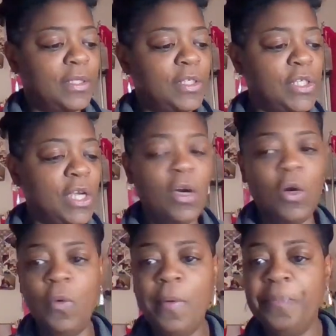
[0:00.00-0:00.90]

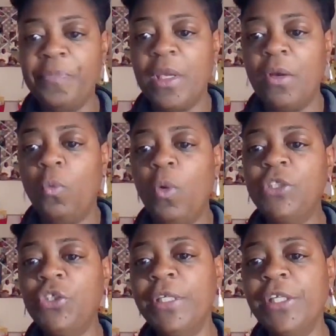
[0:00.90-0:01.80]
so
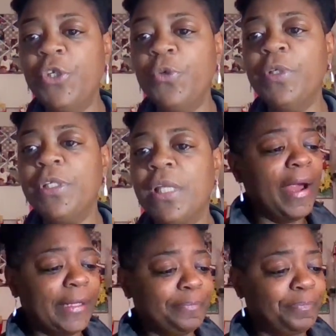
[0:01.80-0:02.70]
what you can do is, all
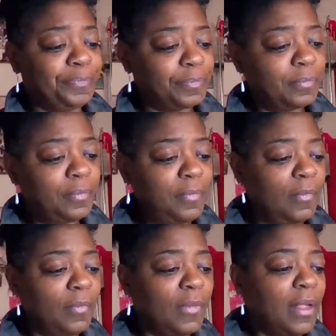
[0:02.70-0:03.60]
right,
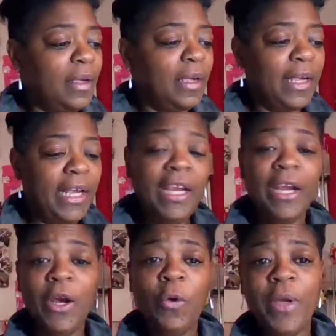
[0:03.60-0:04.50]

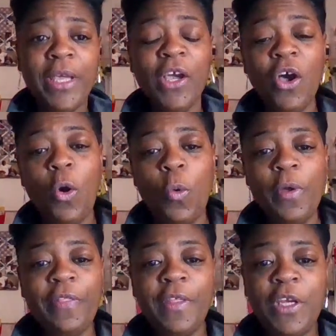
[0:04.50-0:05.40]
here we go
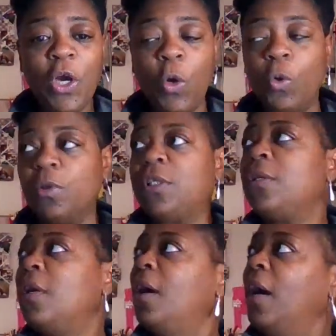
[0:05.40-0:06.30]
with the
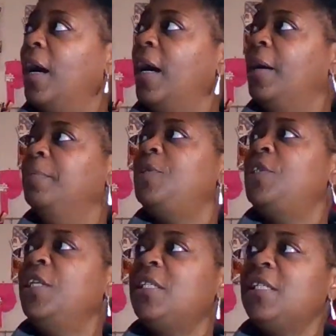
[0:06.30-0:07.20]
don'ts.
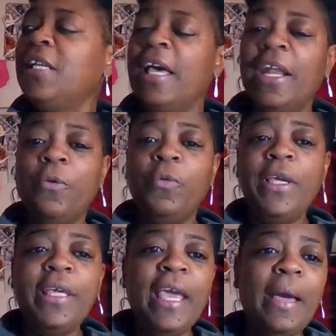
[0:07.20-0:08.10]
Just to kind of
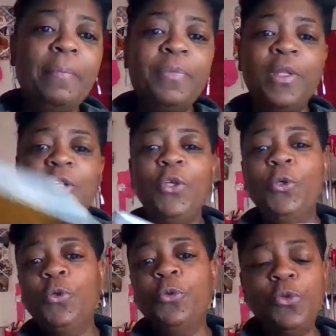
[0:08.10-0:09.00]
recap the
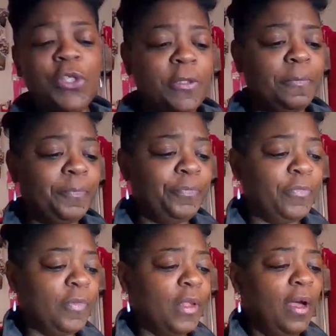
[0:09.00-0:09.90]
do's
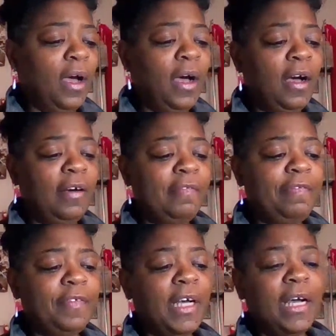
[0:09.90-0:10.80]

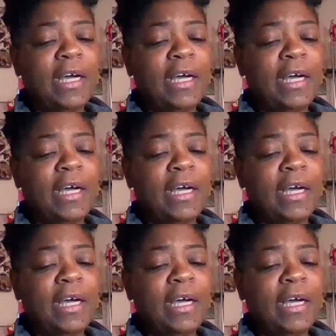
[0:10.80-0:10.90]
of